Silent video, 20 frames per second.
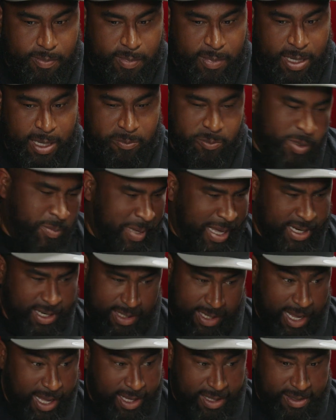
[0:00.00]
we made
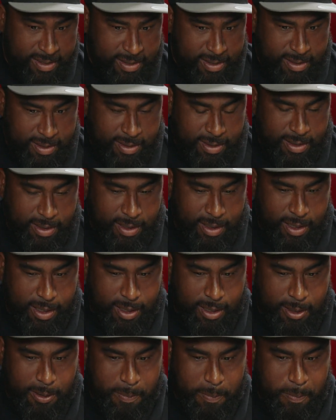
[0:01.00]
it nice.
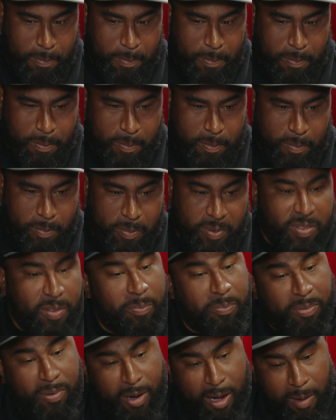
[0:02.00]
But
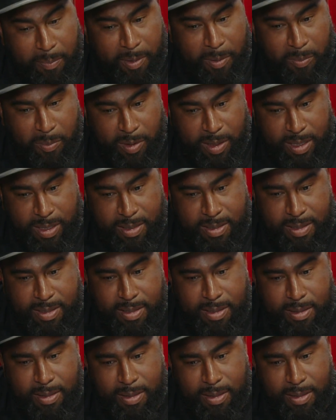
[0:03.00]
the problem was,